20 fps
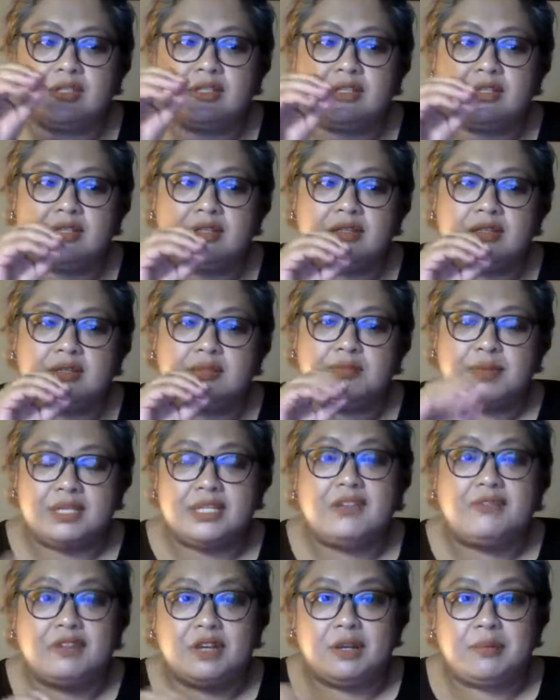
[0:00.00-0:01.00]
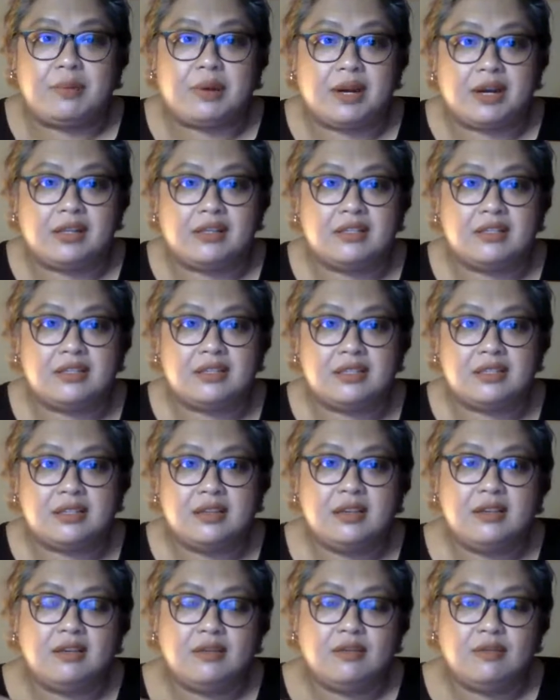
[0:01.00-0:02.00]
specific parts
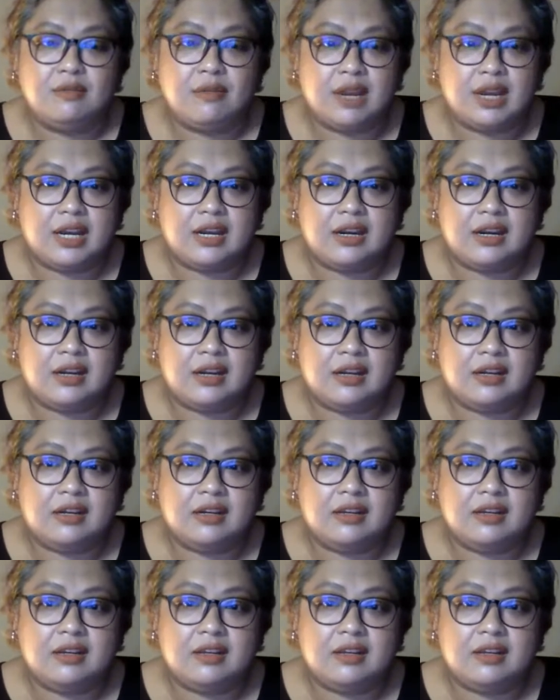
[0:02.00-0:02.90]
where